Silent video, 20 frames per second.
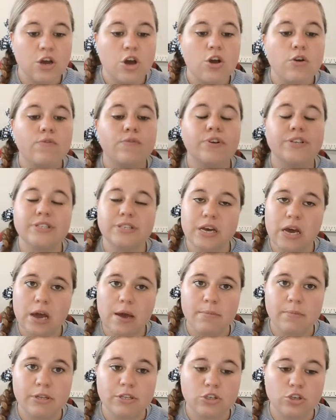
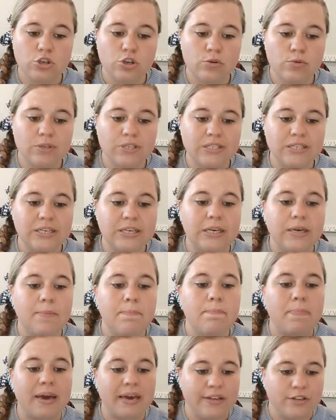retirement annuity,
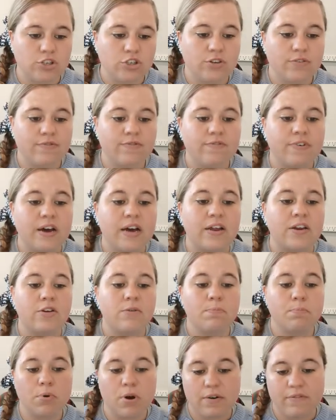pension fund,
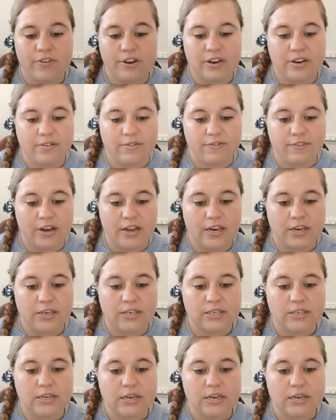provident fund,